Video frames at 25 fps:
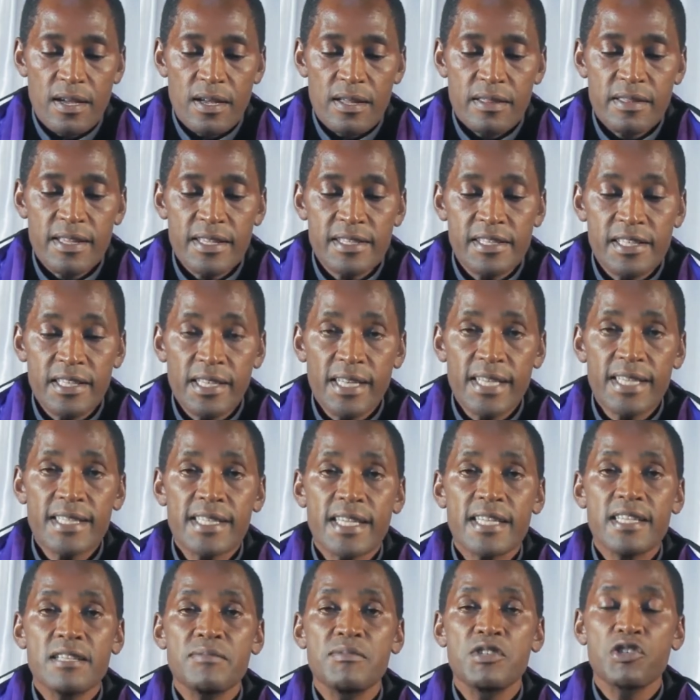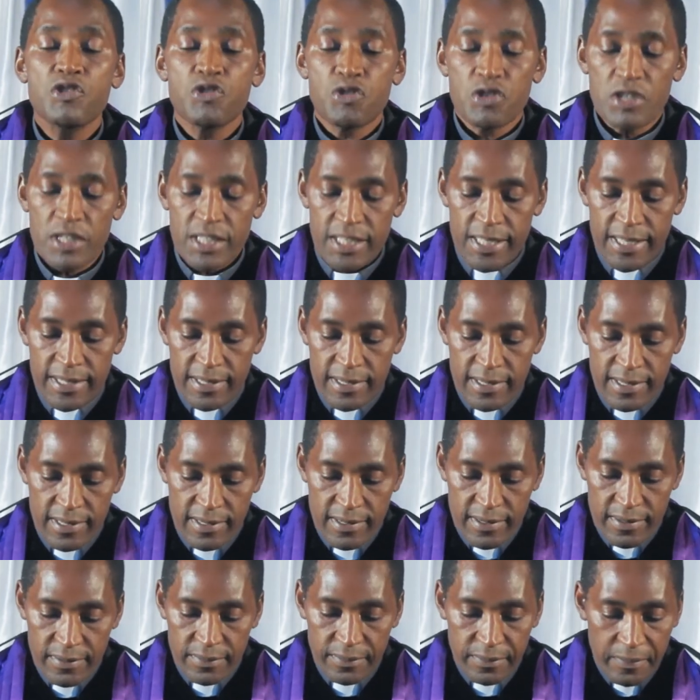The jailers'
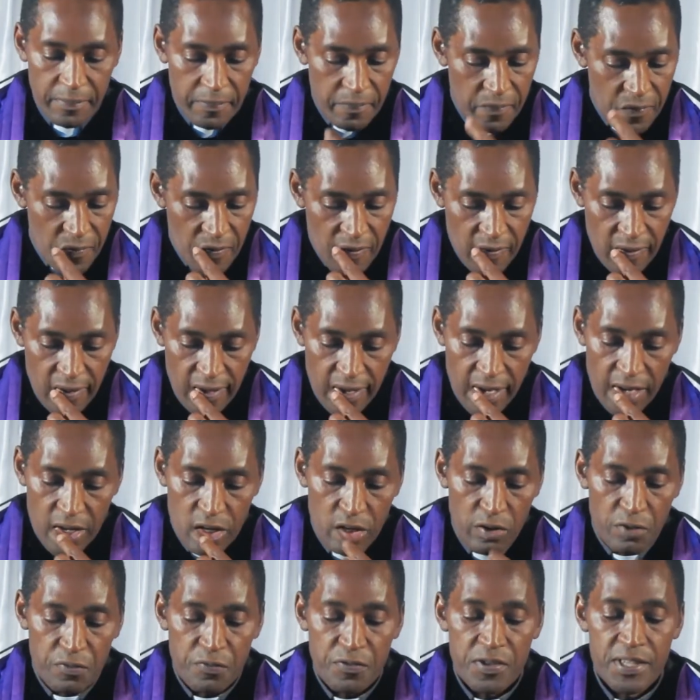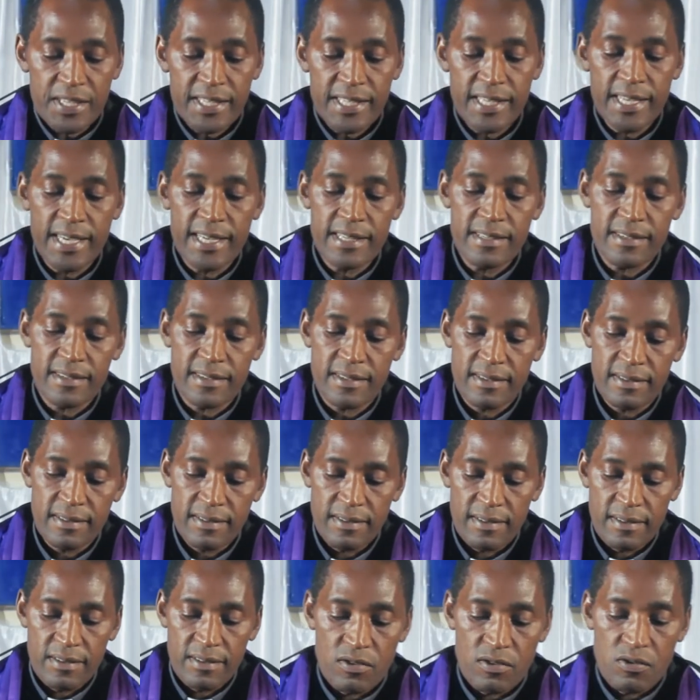administrators and officers
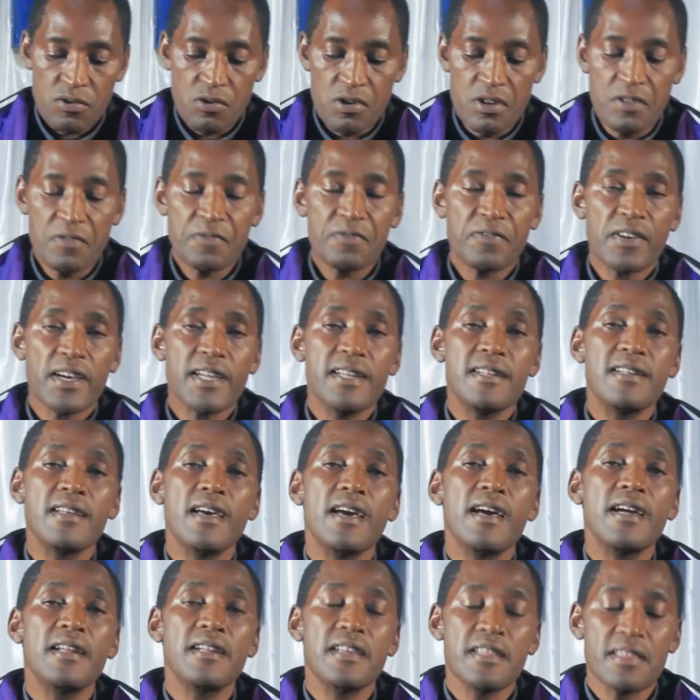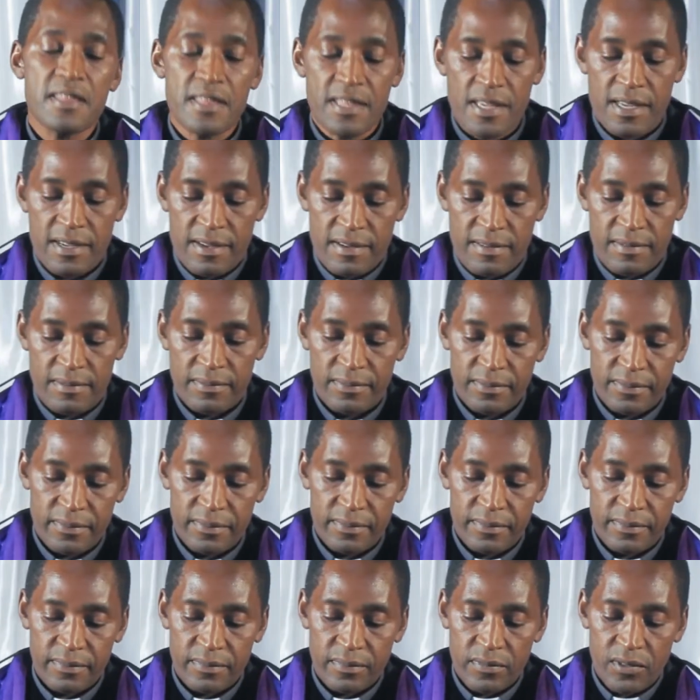couldn't find anything
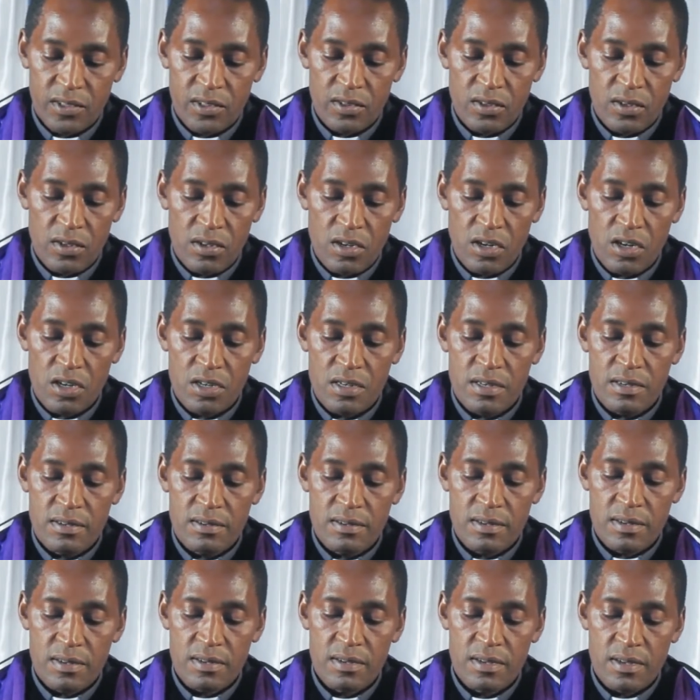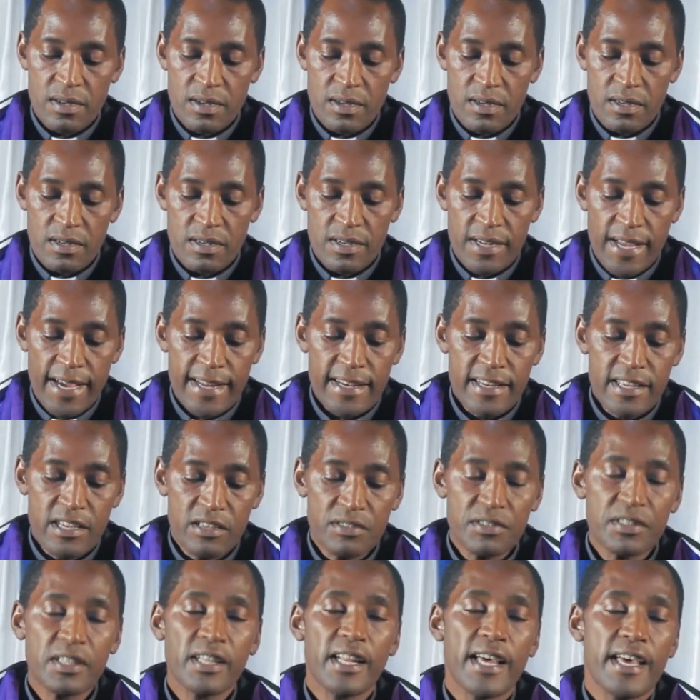on
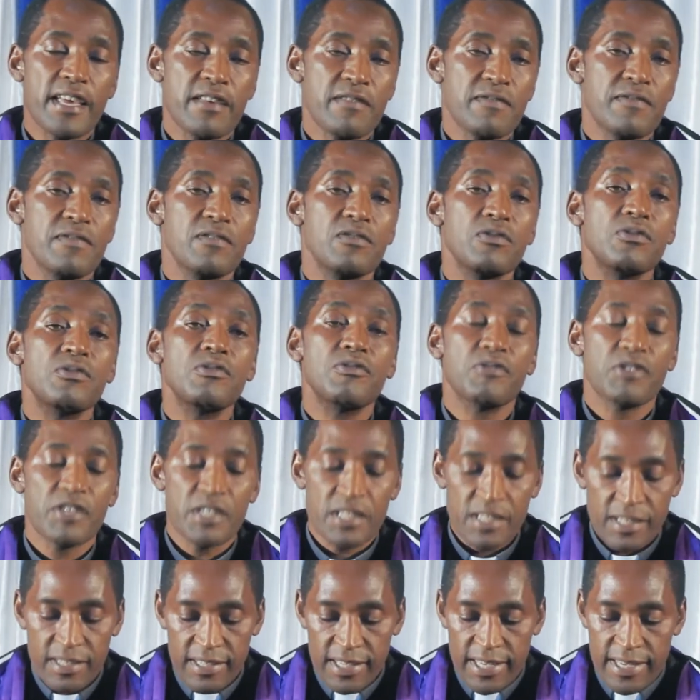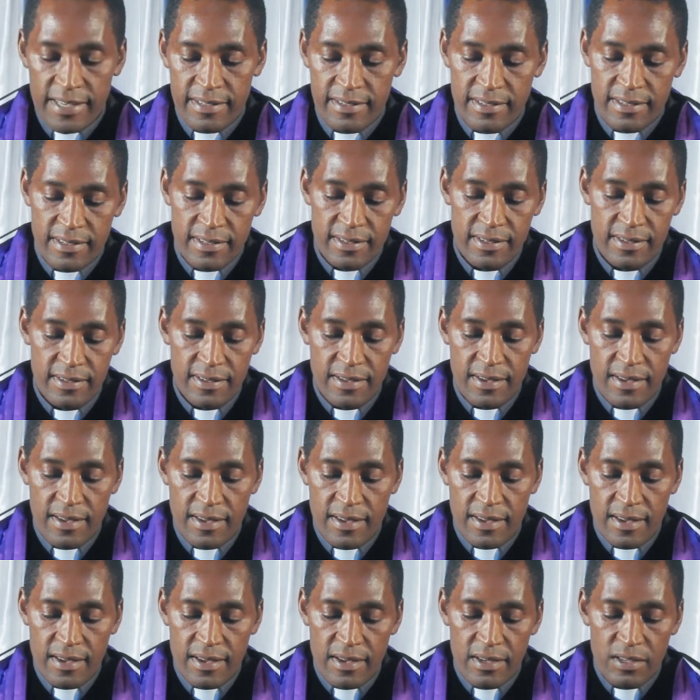Daniel's life to criticize.
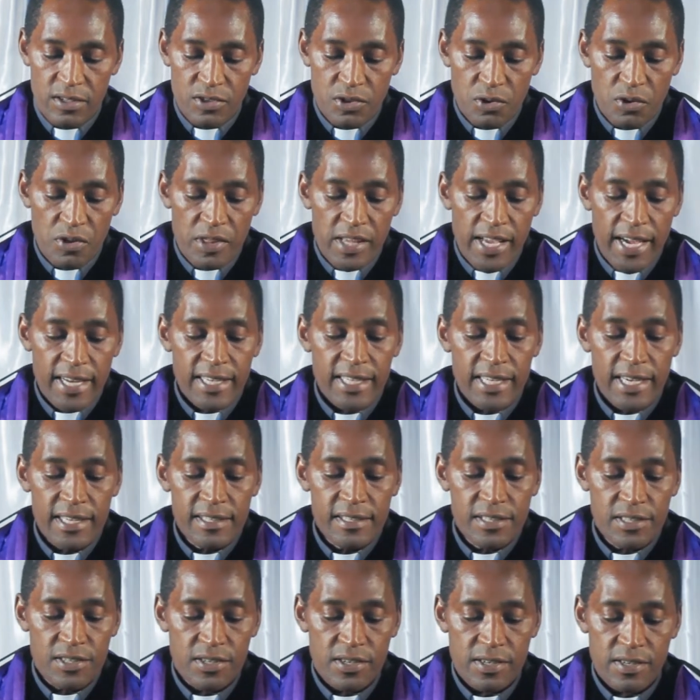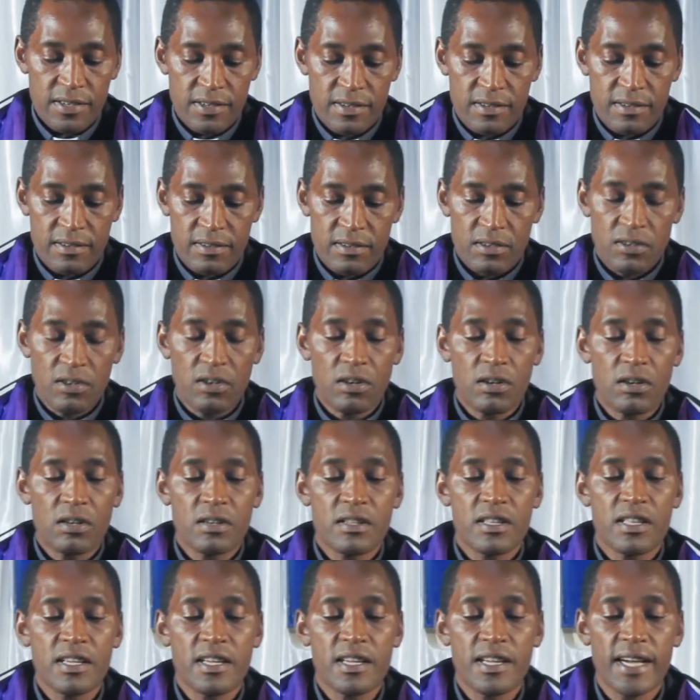So they attached
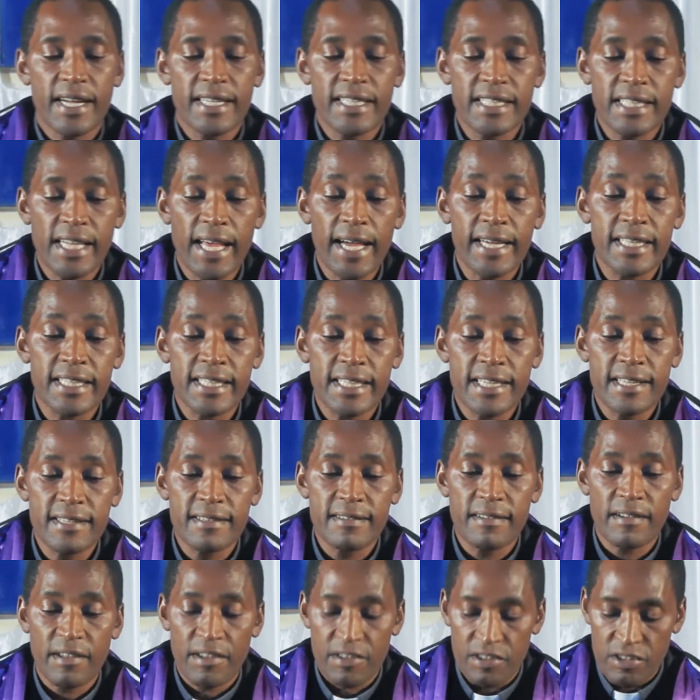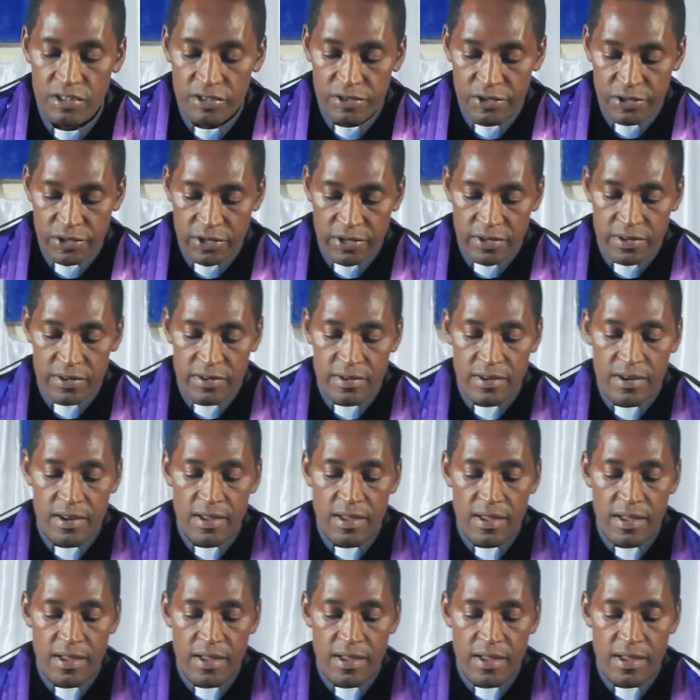or they attacked his religion,